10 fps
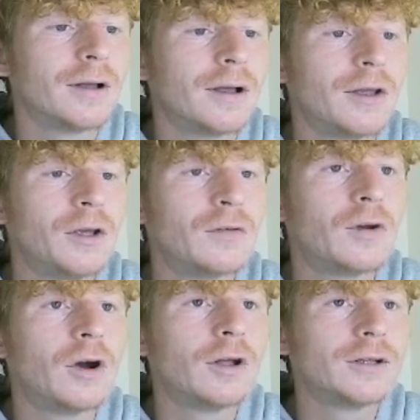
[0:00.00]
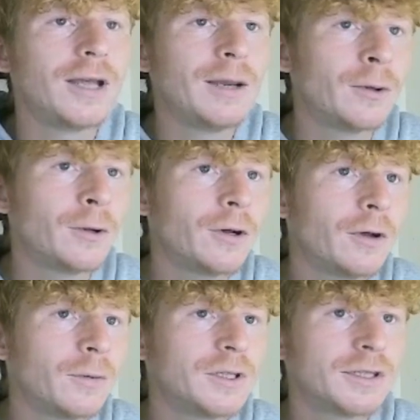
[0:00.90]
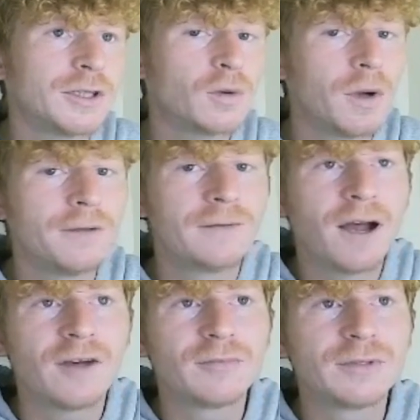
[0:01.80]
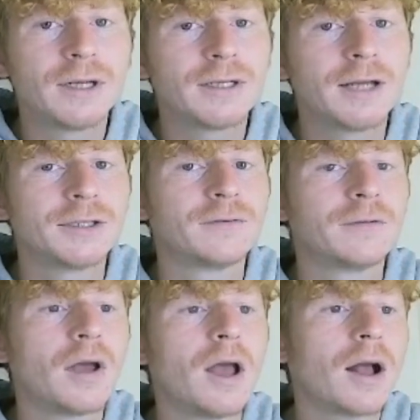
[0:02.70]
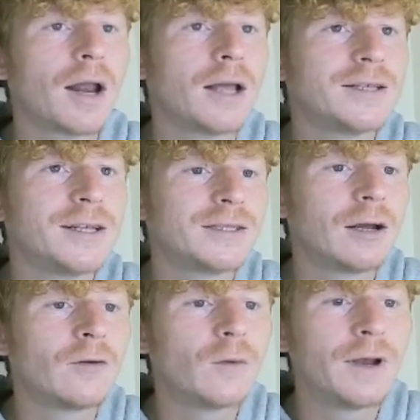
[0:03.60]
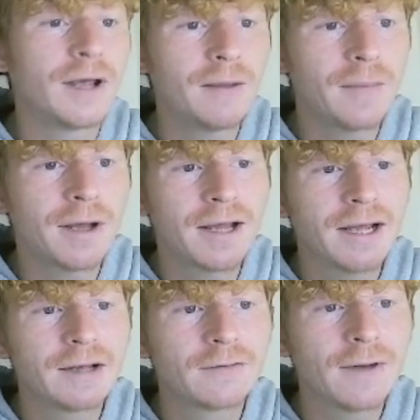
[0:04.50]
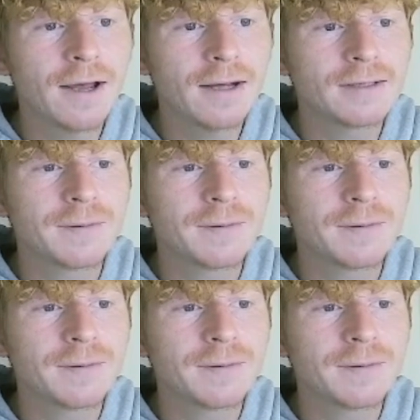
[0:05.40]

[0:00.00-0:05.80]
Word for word: You've got Demon Hunter, which has a 25% chance of cleansing itself when hit by a negative effect.